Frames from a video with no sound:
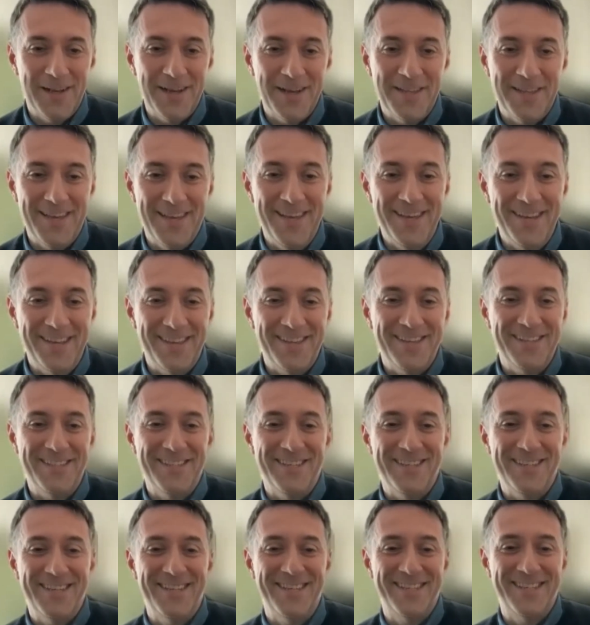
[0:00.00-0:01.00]
I think this
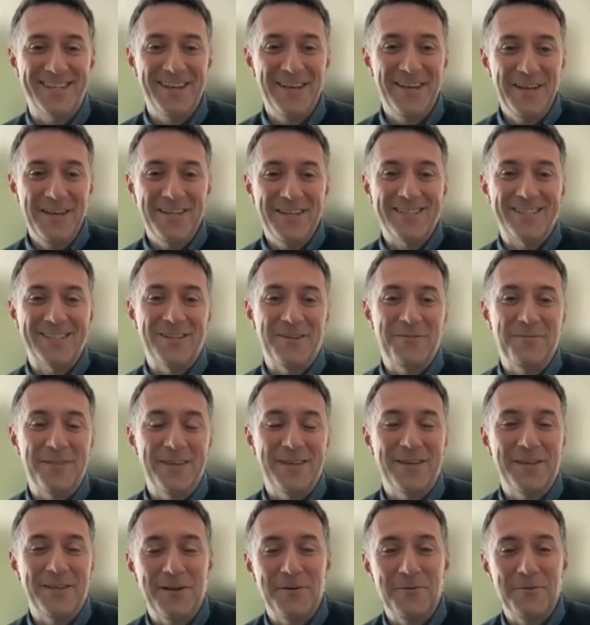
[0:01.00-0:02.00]
is
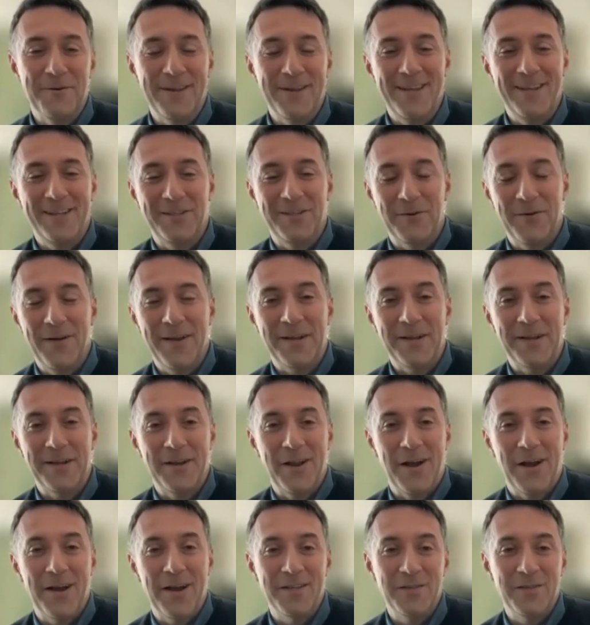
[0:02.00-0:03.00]
something that we need to
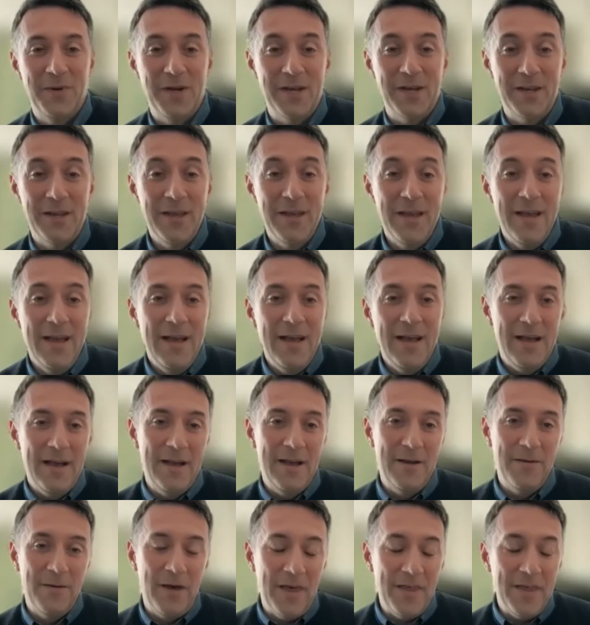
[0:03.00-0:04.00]
recognize. But
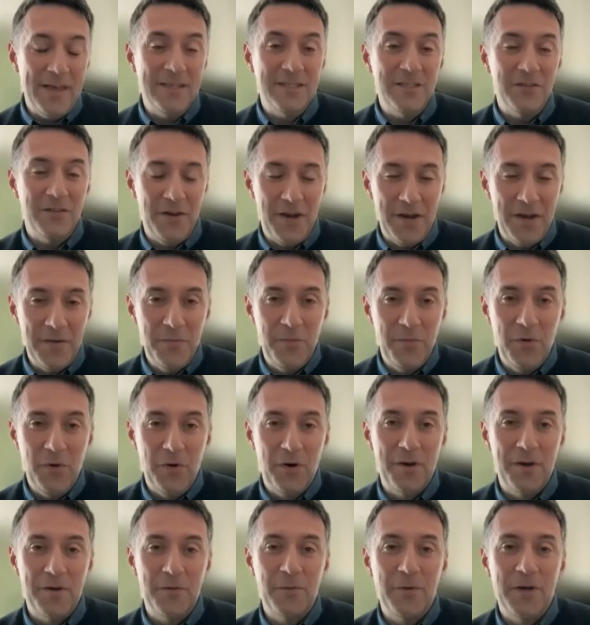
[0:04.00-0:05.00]
I think it's very
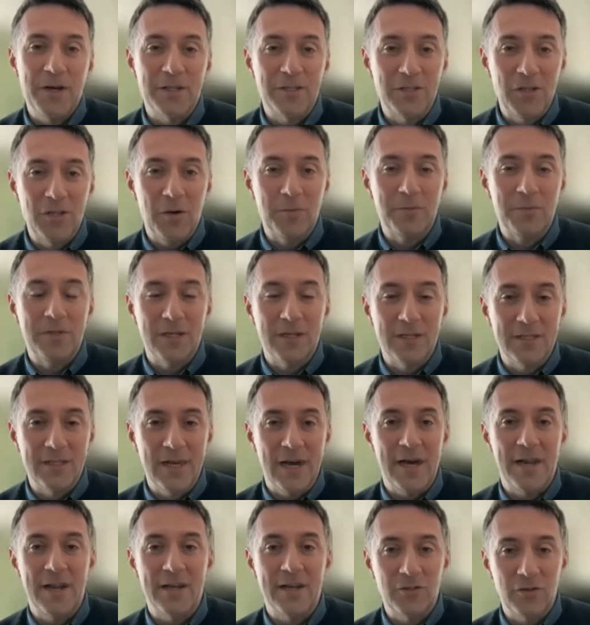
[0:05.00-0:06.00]
important we adopt a
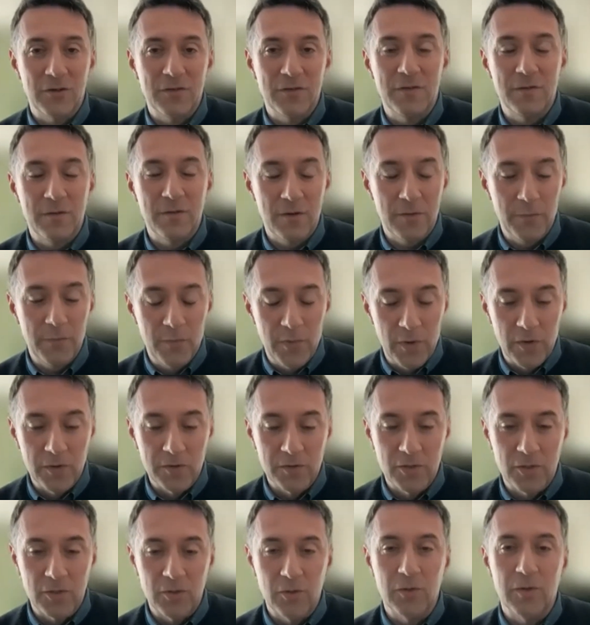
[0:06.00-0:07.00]
data-driven
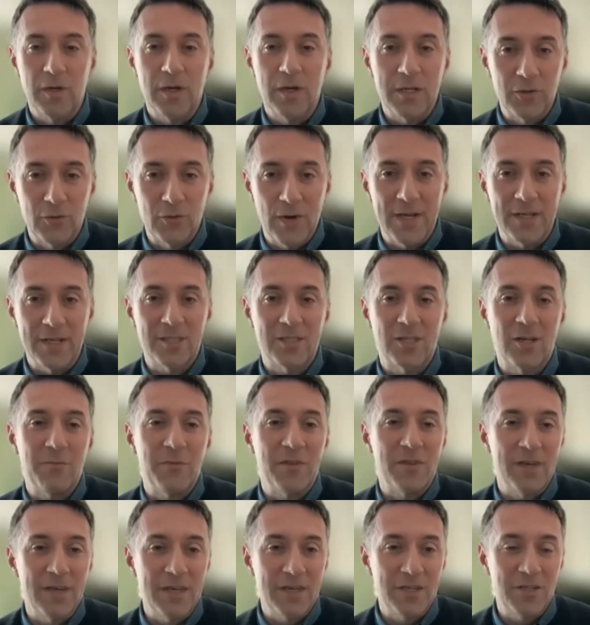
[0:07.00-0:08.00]
approach to address some
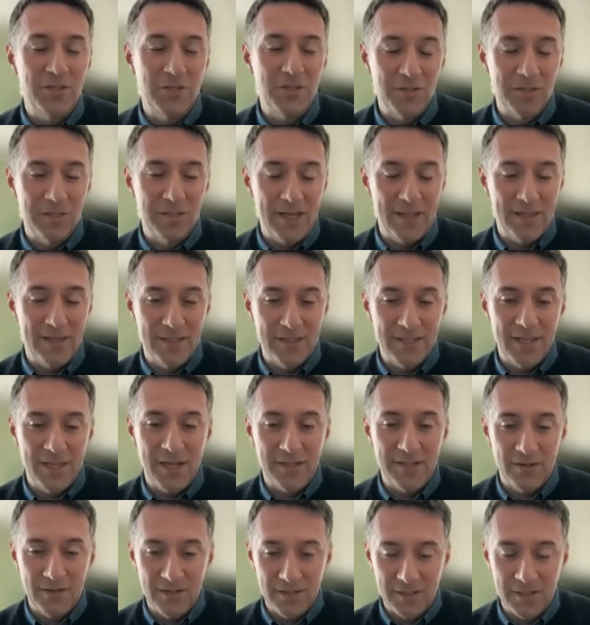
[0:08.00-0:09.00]
of the issues that the
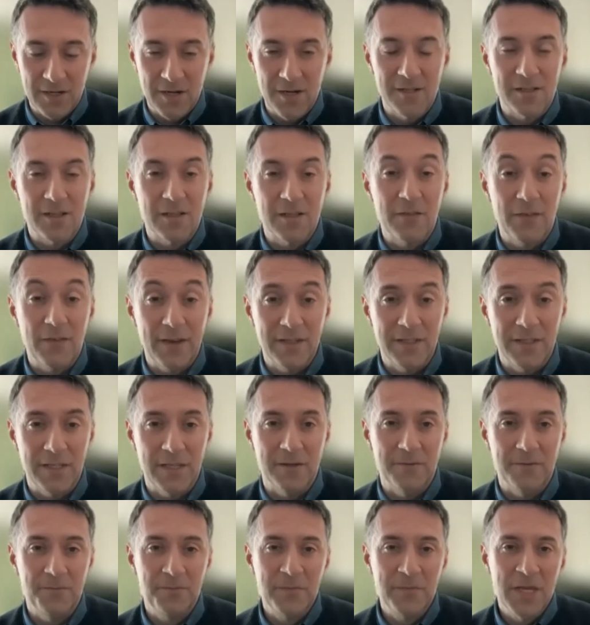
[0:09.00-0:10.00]
sector is currently
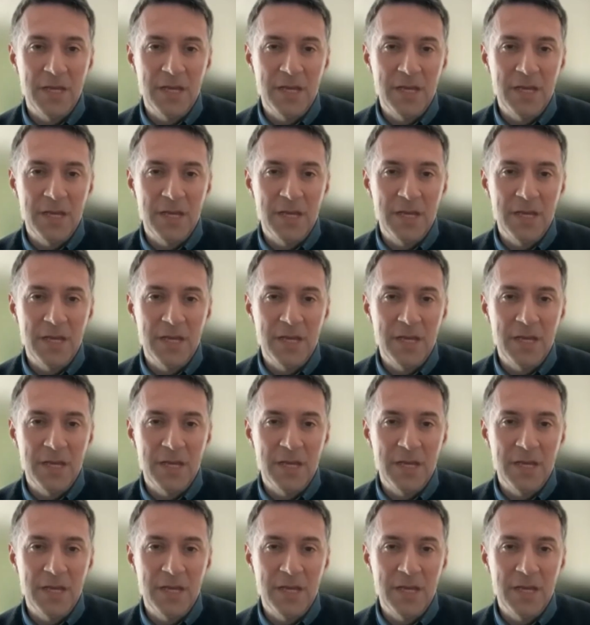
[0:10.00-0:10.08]
facing.